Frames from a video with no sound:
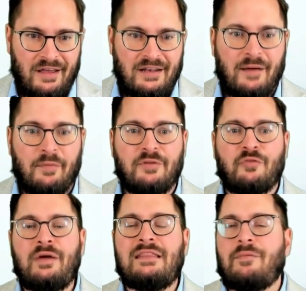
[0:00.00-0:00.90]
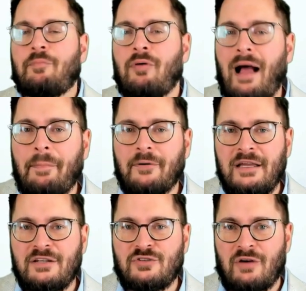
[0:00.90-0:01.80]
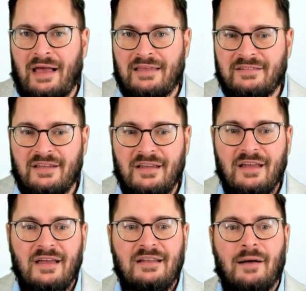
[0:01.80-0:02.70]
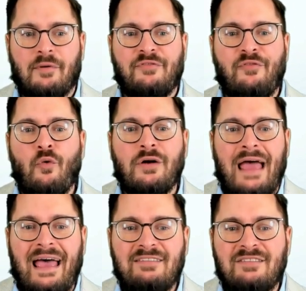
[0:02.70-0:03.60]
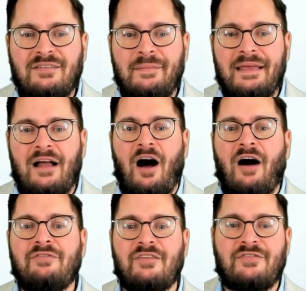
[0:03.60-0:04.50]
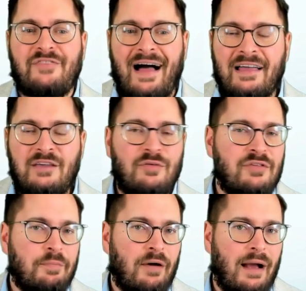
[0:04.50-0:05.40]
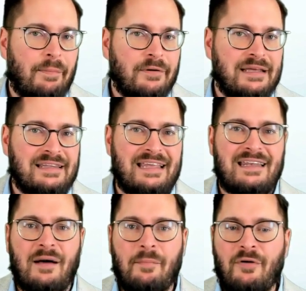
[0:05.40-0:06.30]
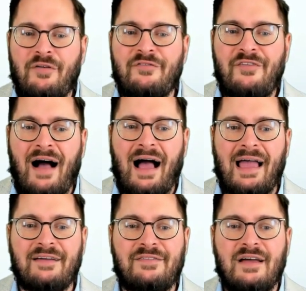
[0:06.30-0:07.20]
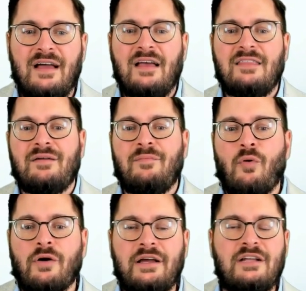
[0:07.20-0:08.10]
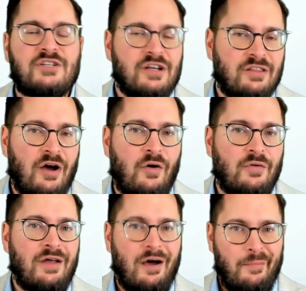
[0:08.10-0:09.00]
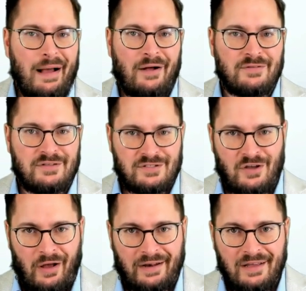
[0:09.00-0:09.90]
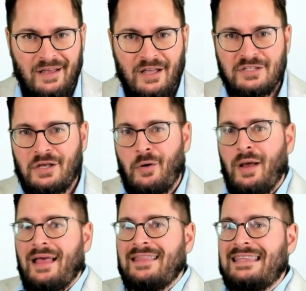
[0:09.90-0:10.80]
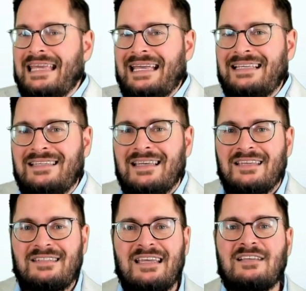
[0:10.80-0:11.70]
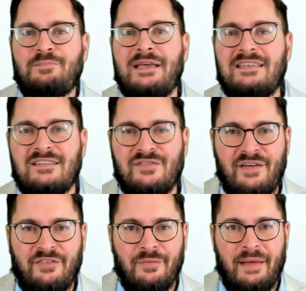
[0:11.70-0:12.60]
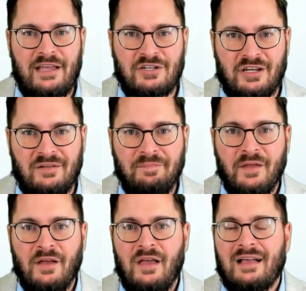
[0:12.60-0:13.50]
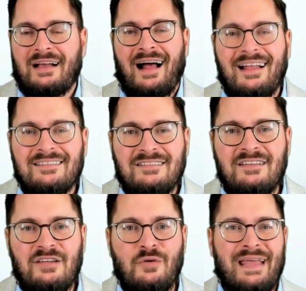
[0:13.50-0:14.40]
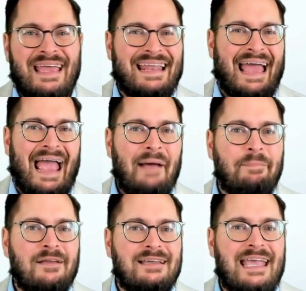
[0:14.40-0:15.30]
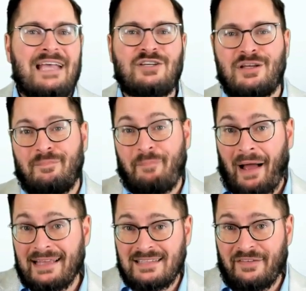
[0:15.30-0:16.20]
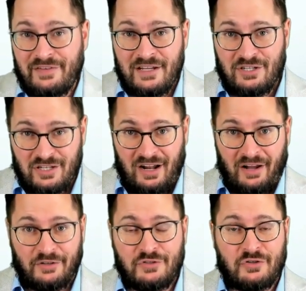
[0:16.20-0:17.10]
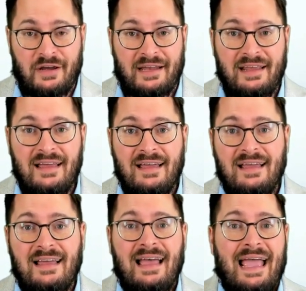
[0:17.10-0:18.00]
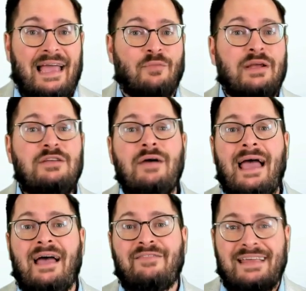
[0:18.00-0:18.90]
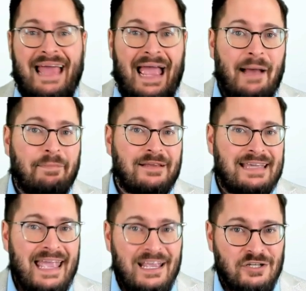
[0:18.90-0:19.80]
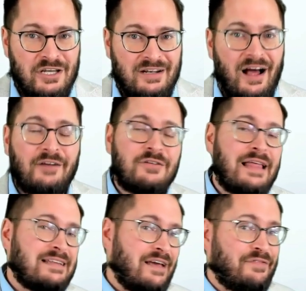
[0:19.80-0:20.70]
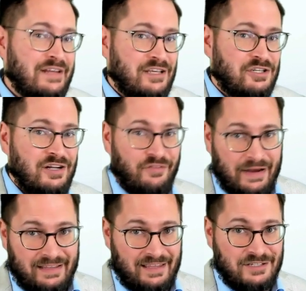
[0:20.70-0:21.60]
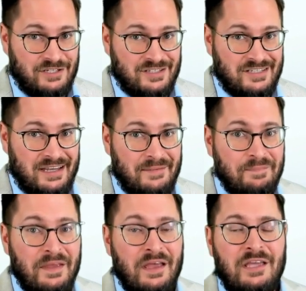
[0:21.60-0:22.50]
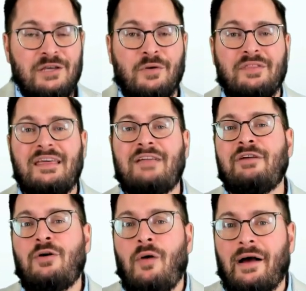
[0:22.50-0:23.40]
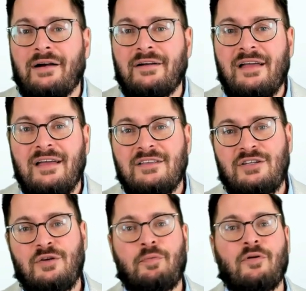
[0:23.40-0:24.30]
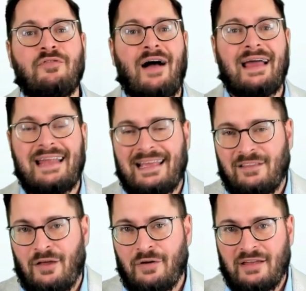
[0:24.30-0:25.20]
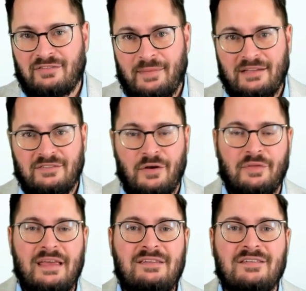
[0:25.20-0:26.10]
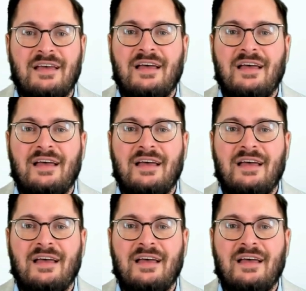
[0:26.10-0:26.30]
number 3, the property address; number 4, an estimate of the value of the property; and then number 5, the mortgage loan amount sought. So these 6 pieces of information constitute an application by definition under TRID. And when you have an application under that definition of Regulation Z, you are then required to provide a loan estimate. So these